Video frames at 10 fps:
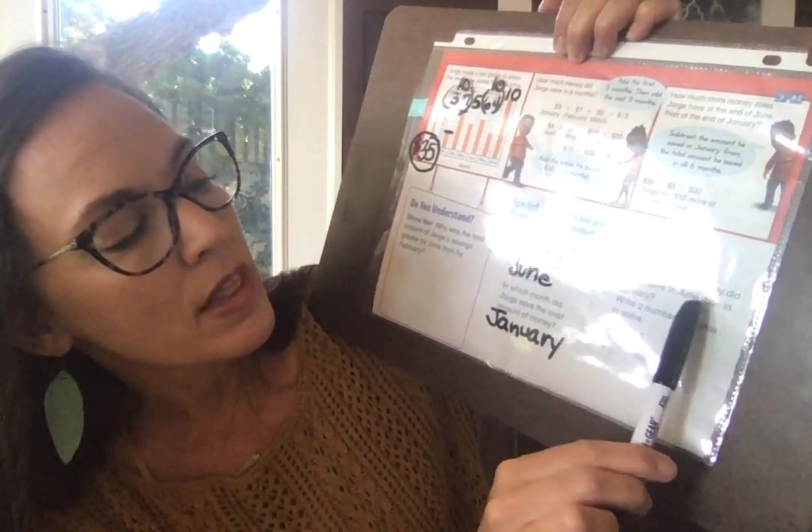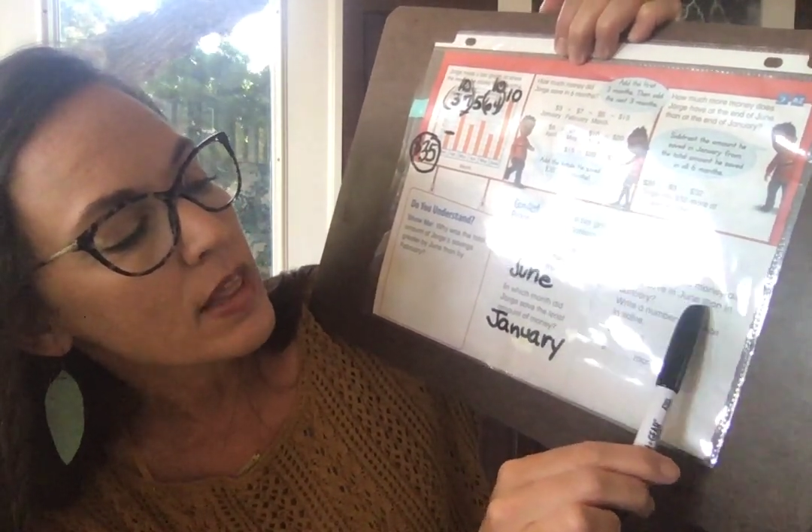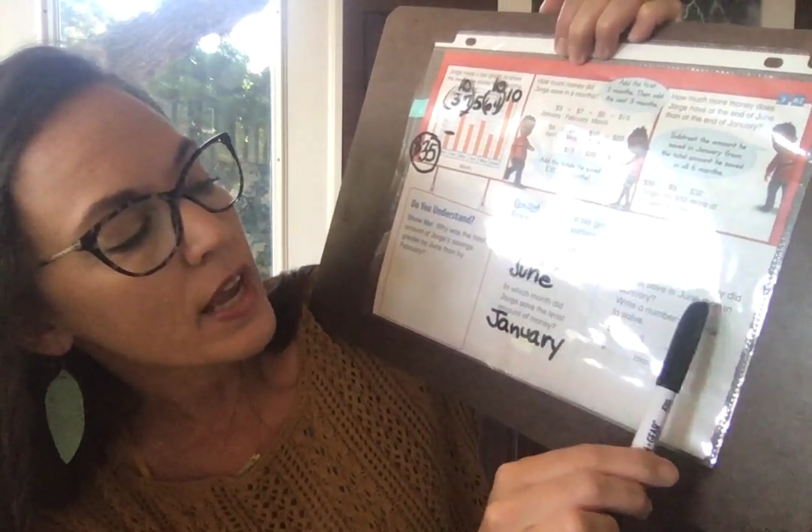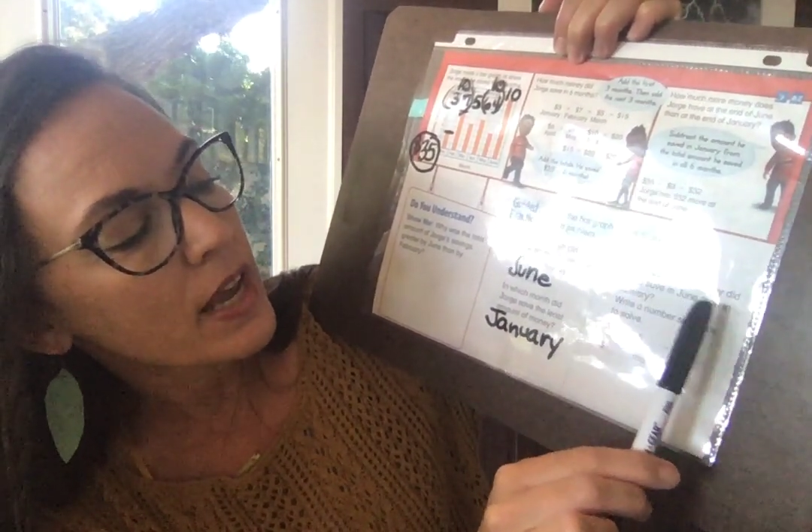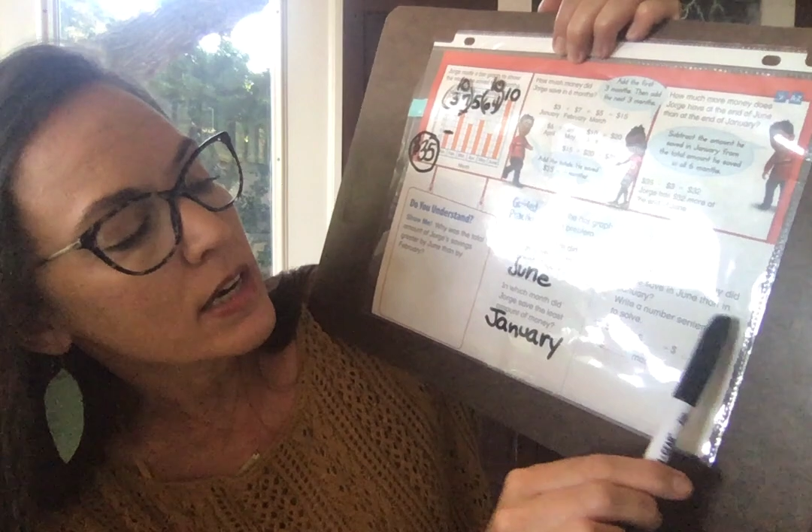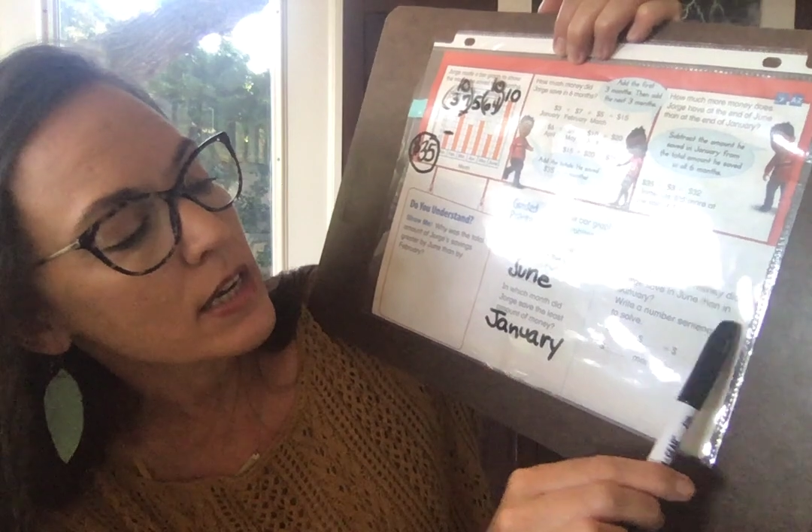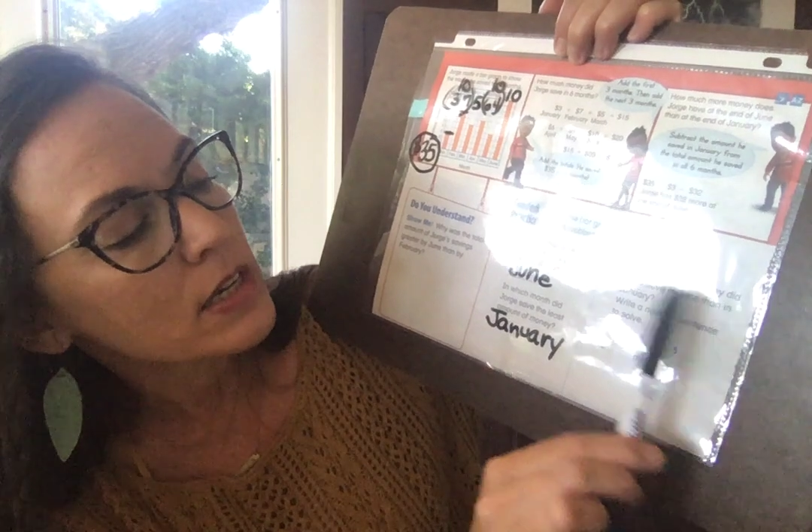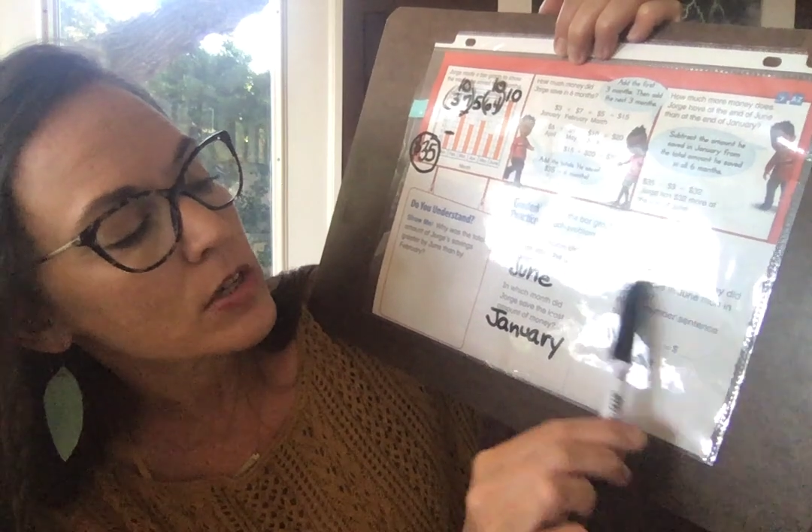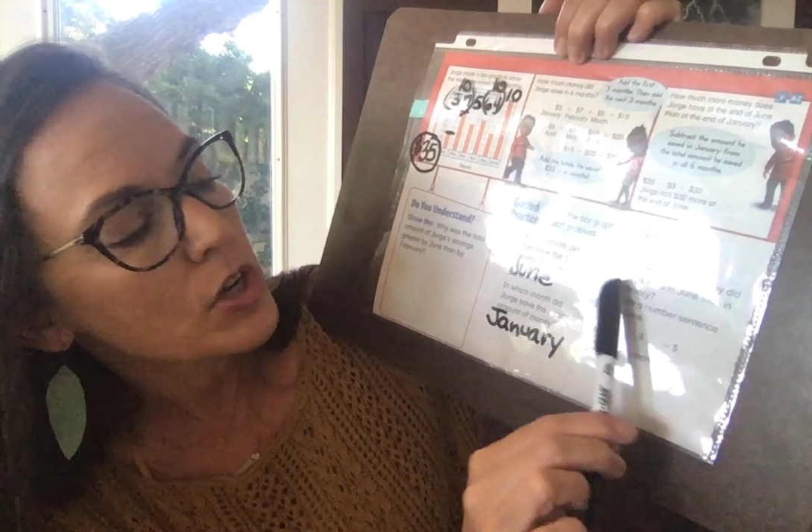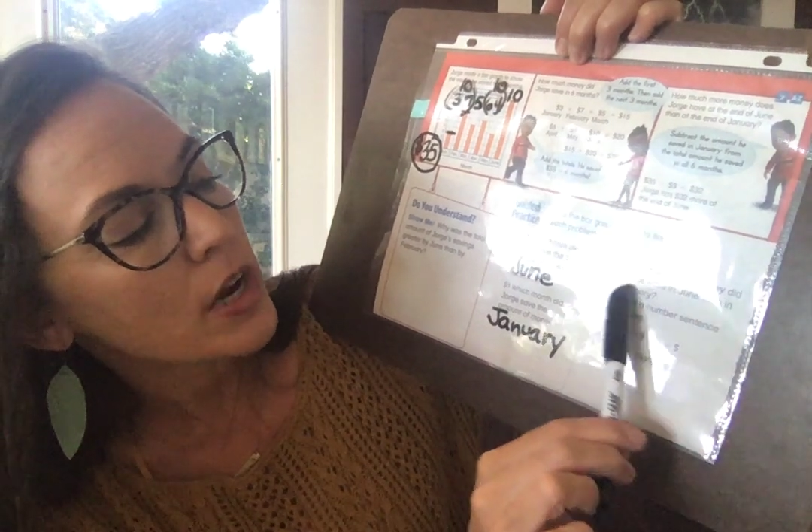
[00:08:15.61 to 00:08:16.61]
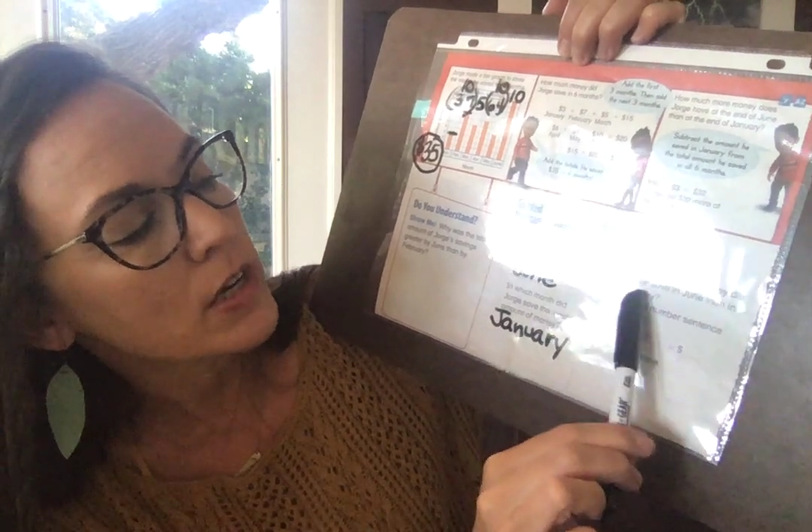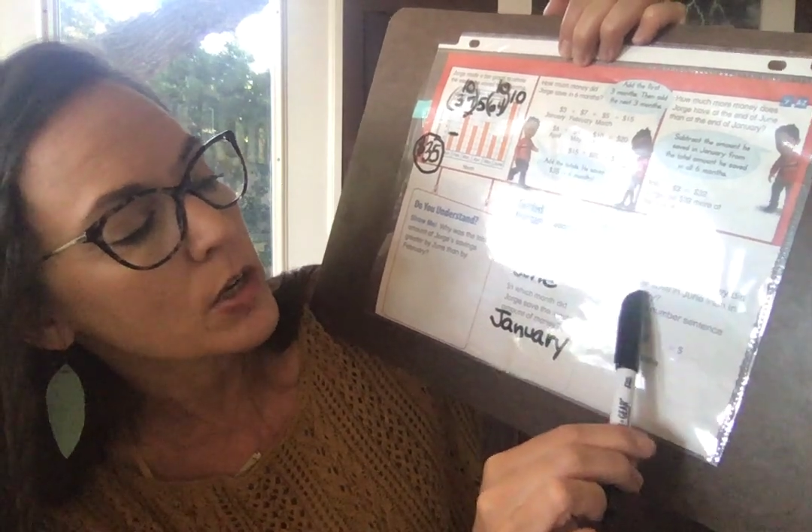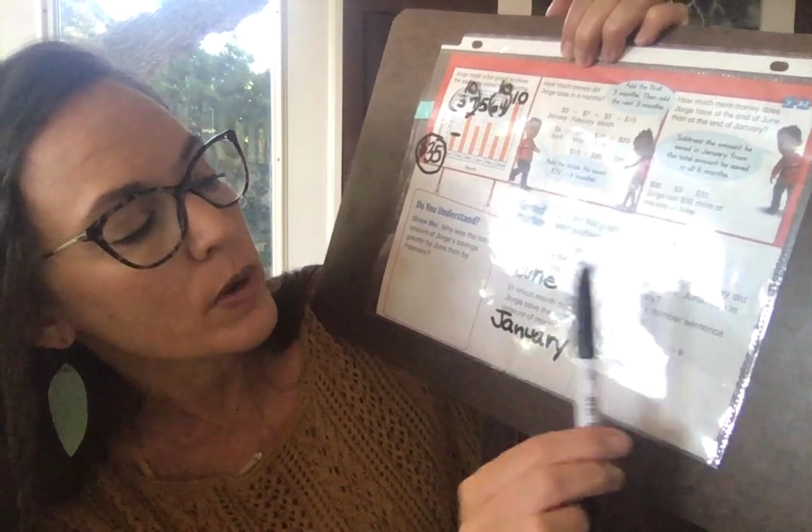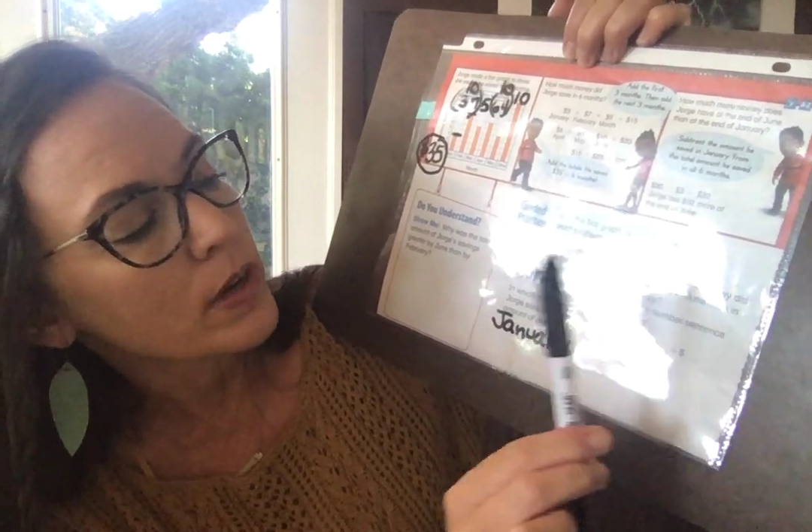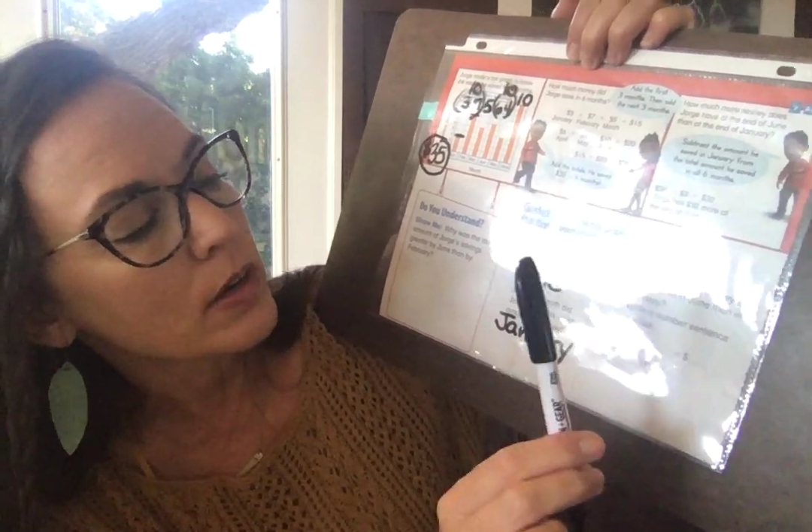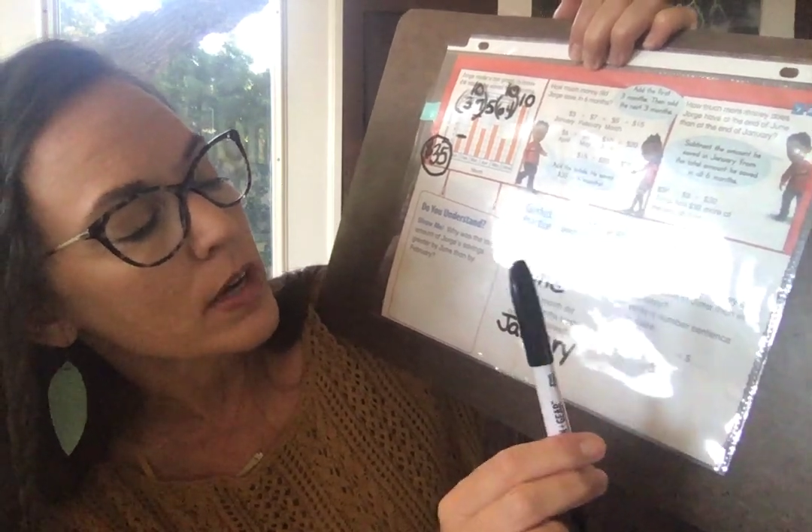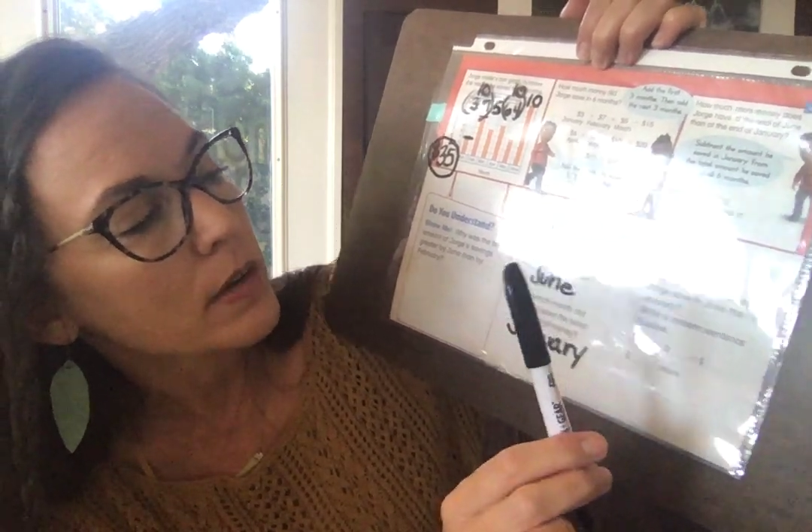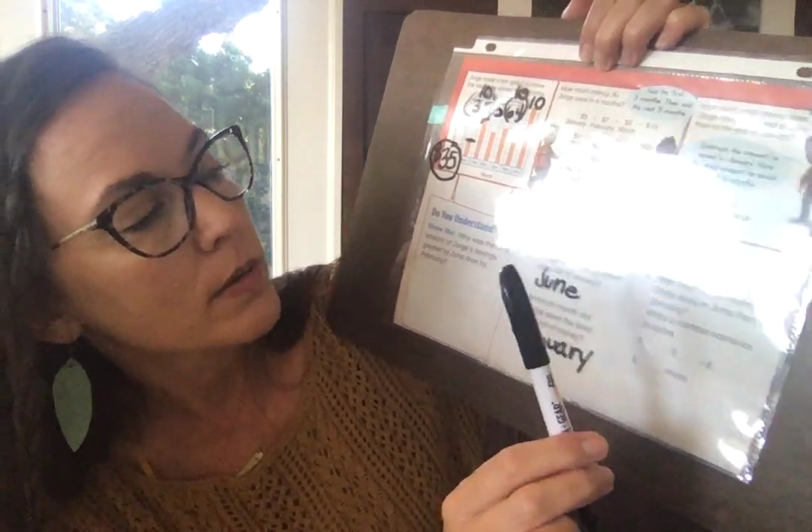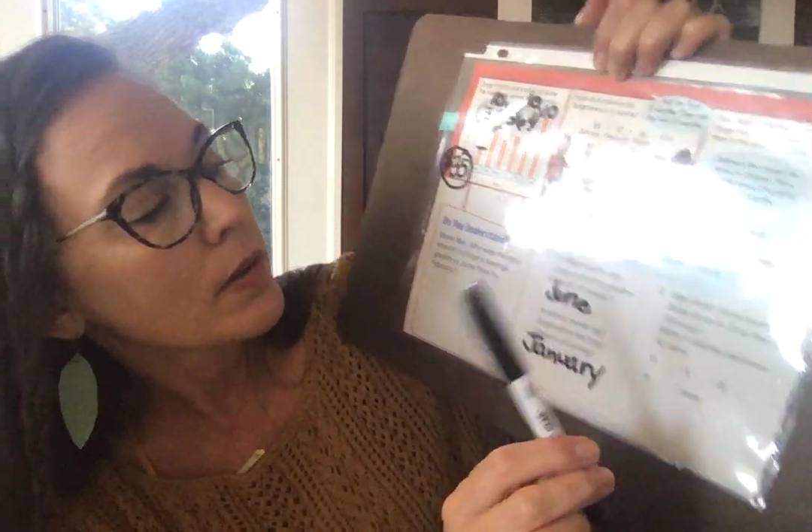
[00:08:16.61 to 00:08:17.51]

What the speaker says: than in January?